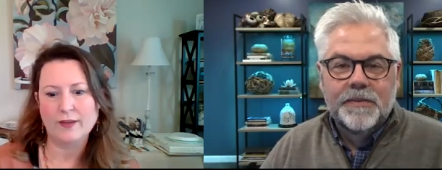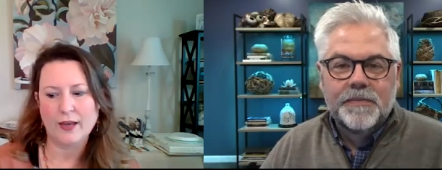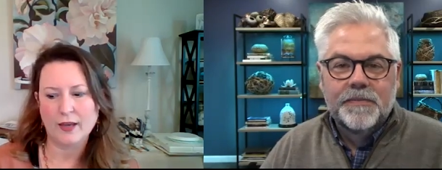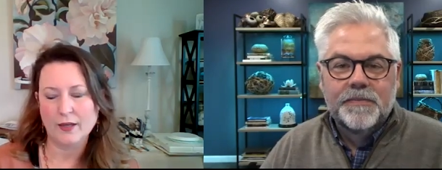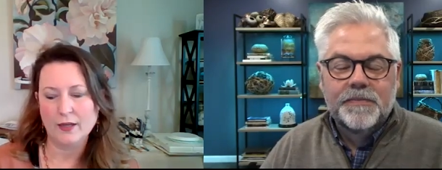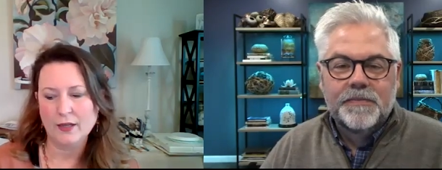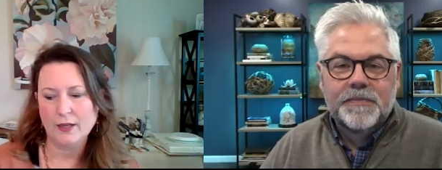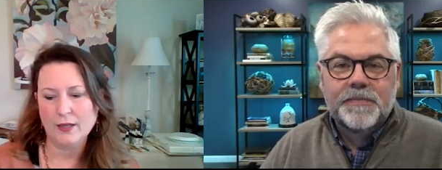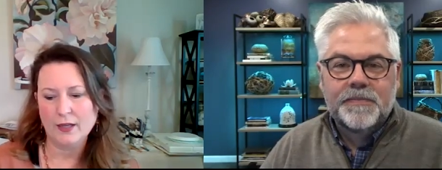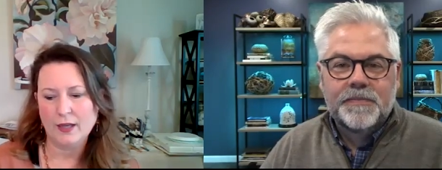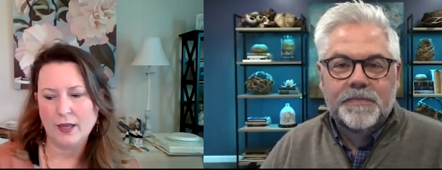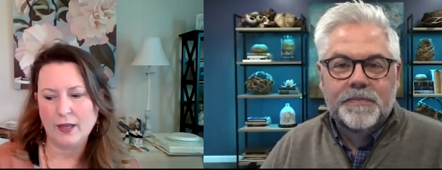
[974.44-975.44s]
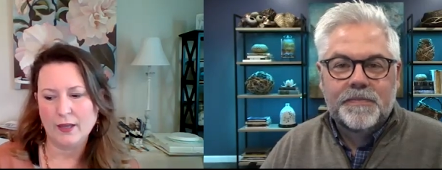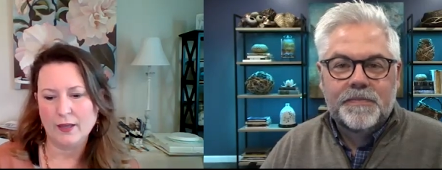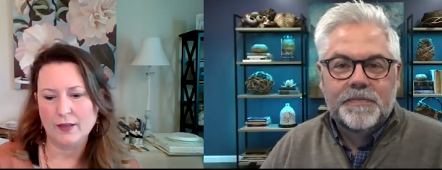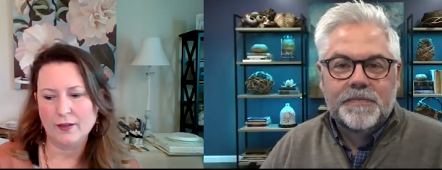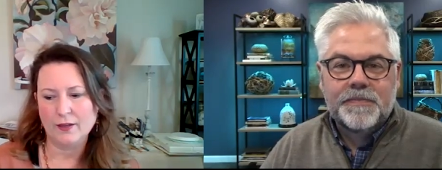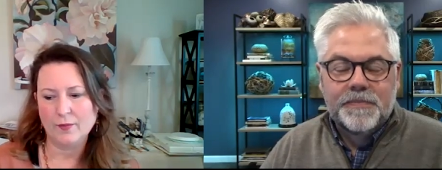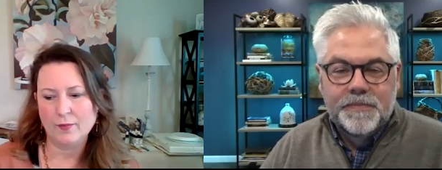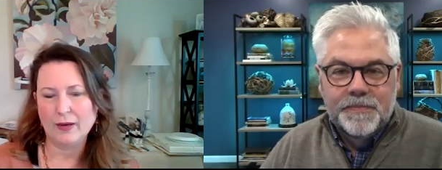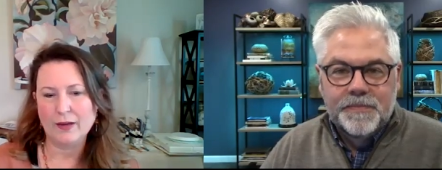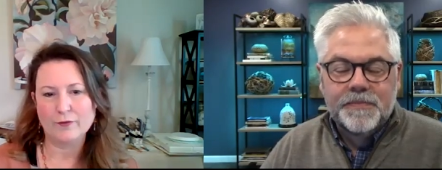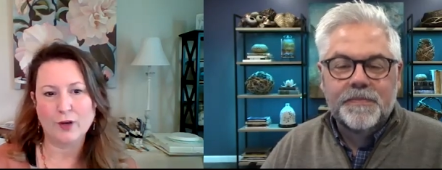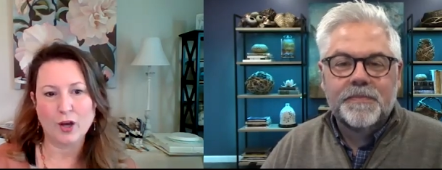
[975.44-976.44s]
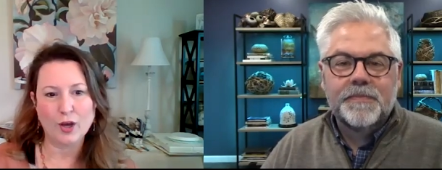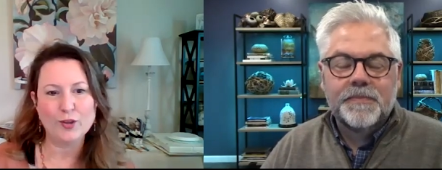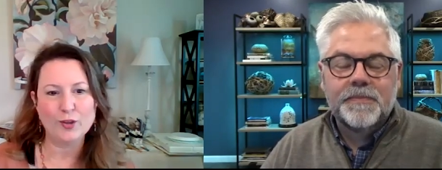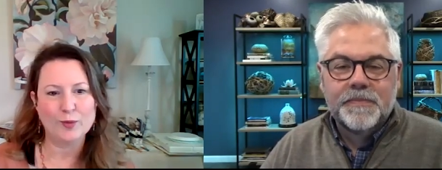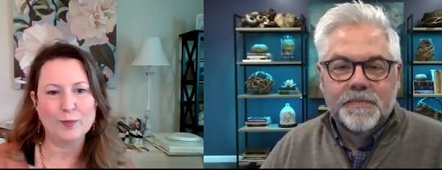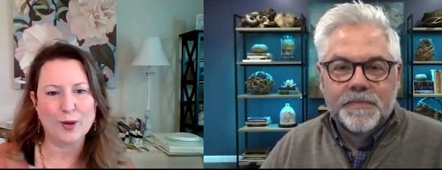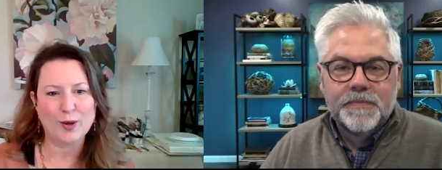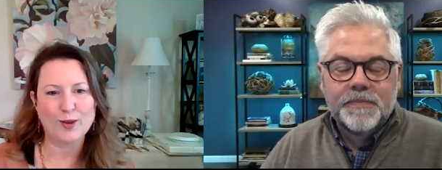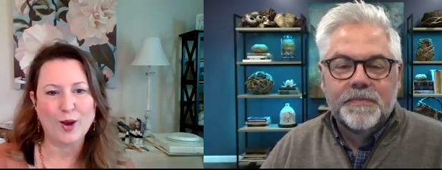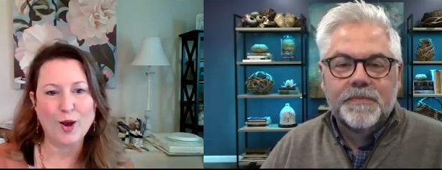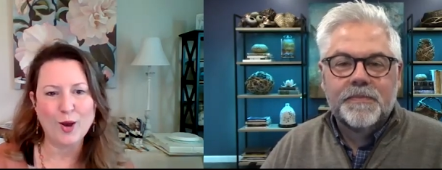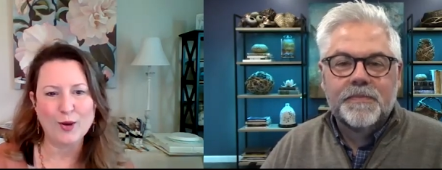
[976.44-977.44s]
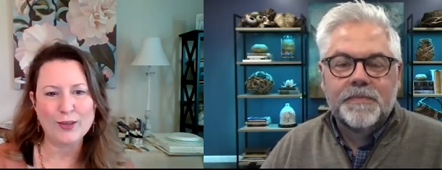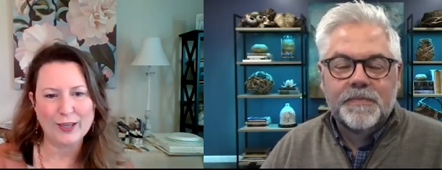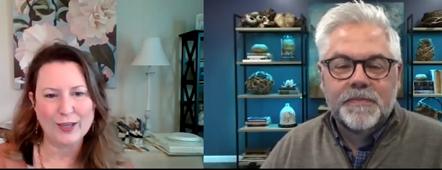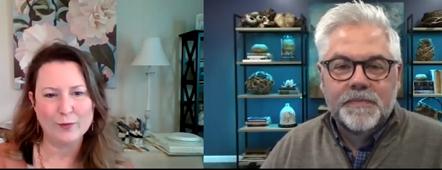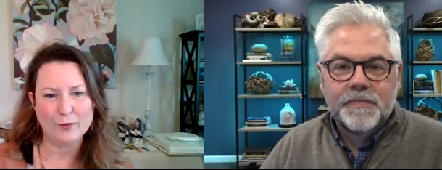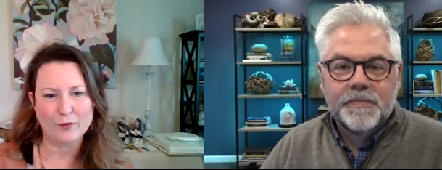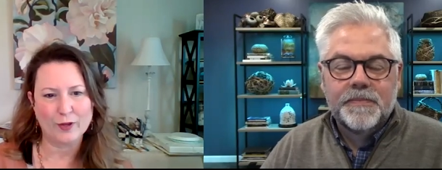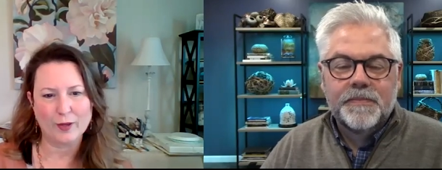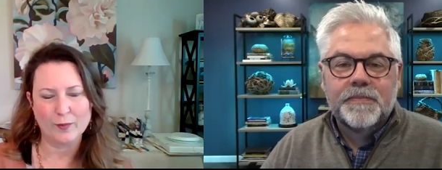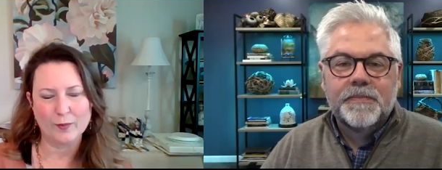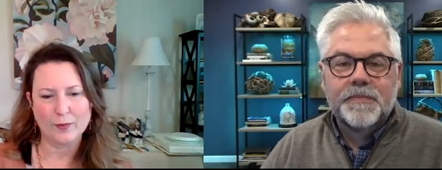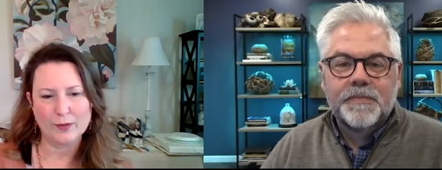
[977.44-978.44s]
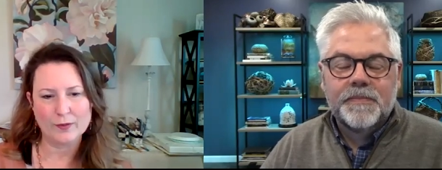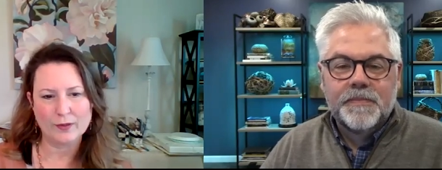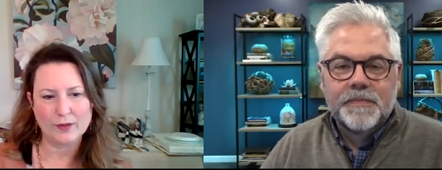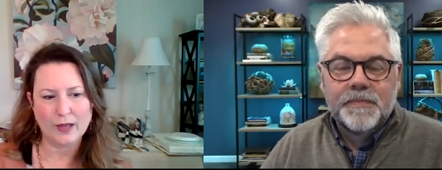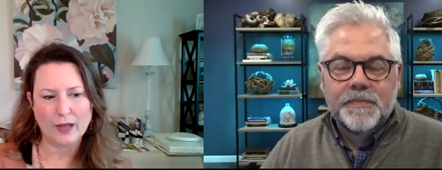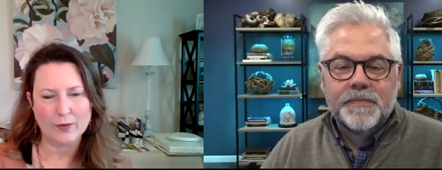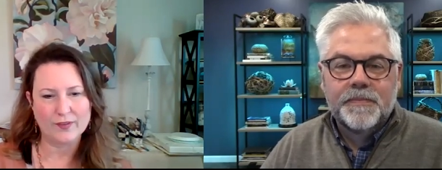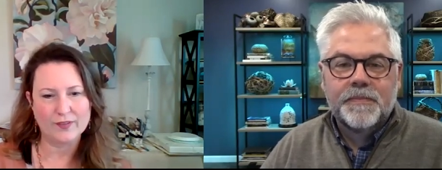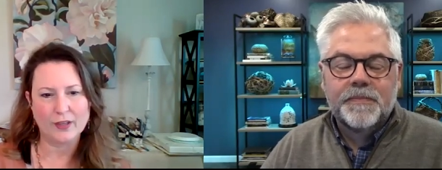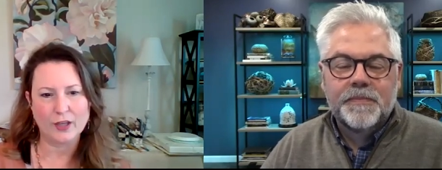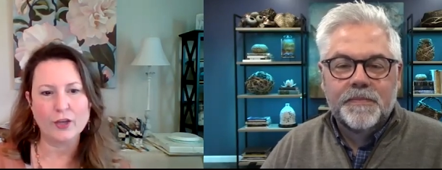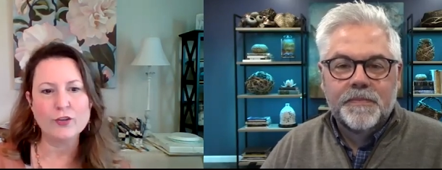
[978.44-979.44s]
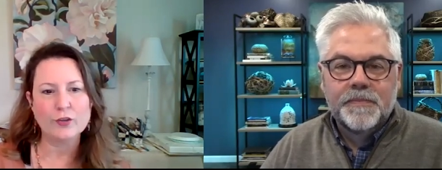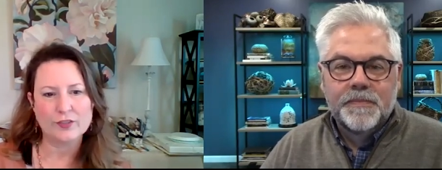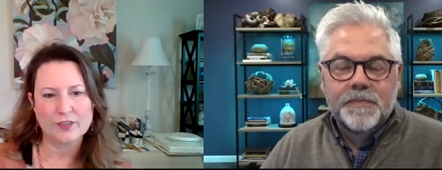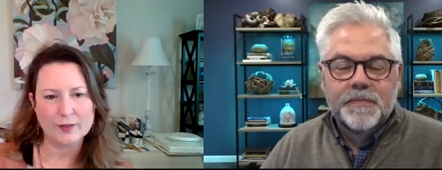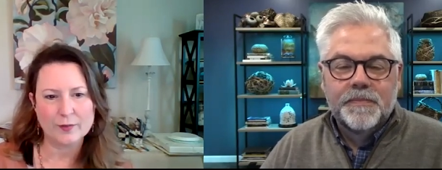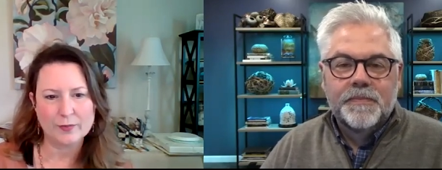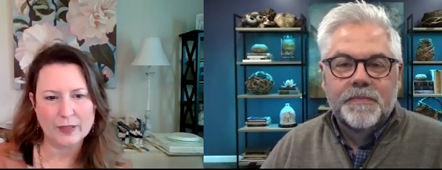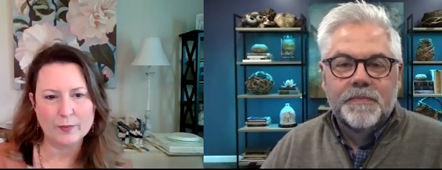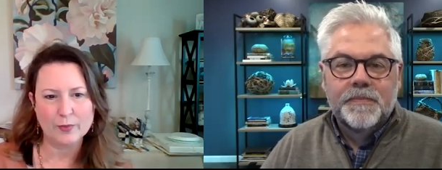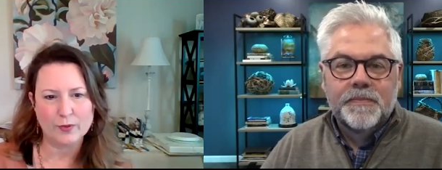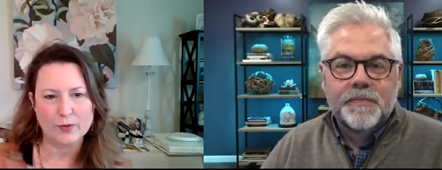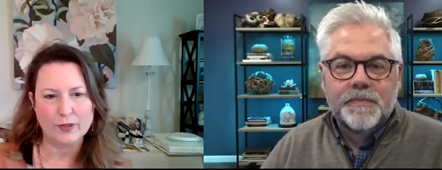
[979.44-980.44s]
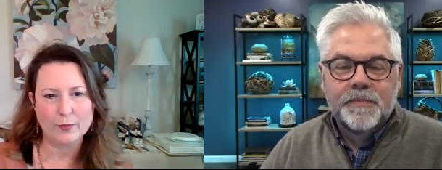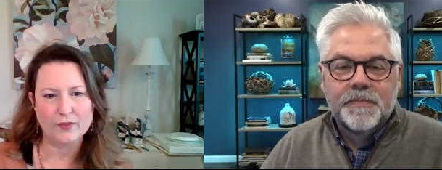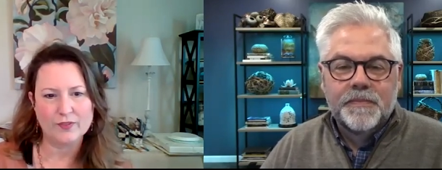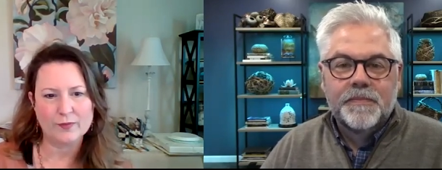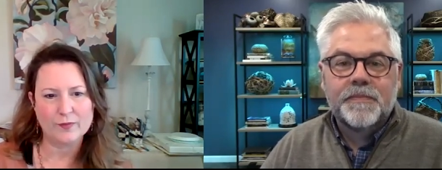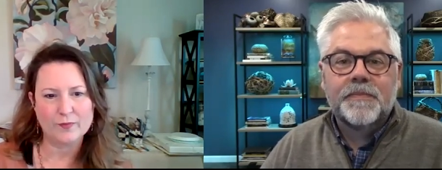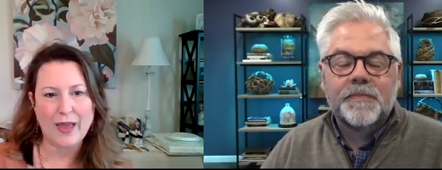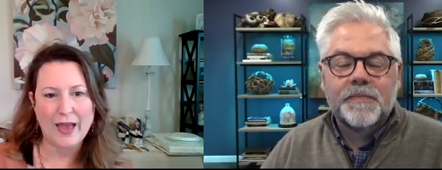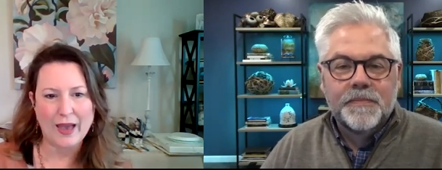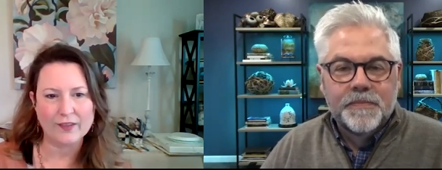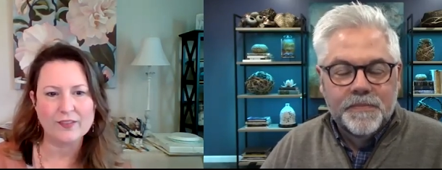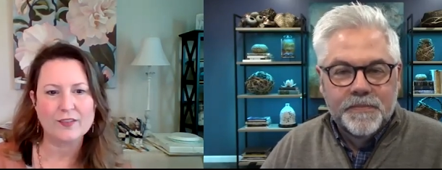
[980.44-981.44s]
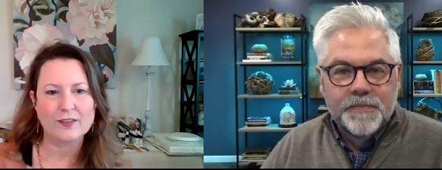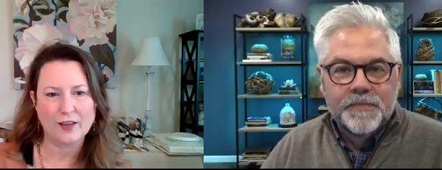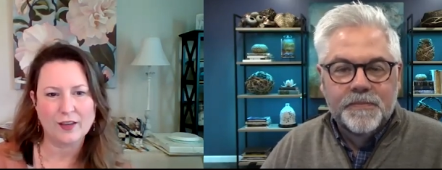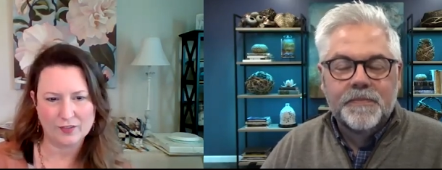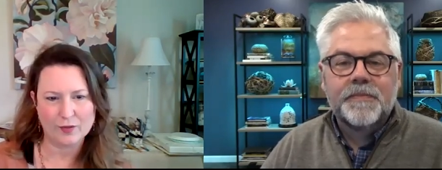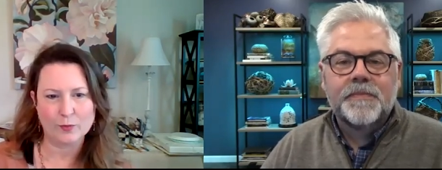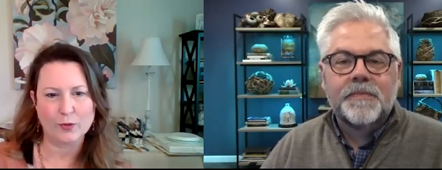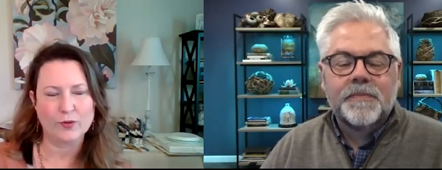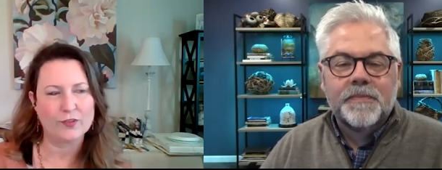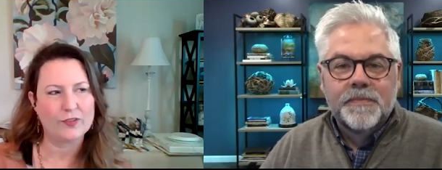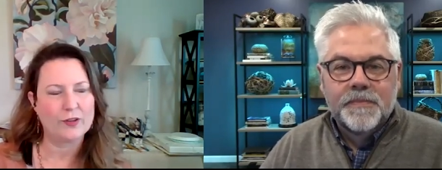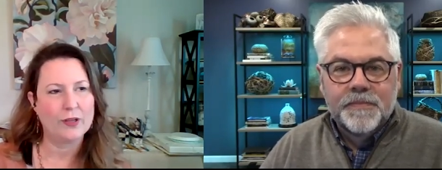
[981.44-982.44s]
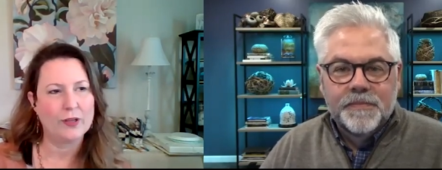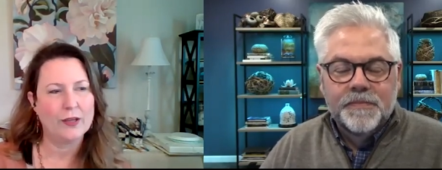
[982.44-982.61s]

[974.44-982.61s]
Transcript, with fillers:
Speaker 1: had, and my volume all came from I would say under ten people. It was past customers,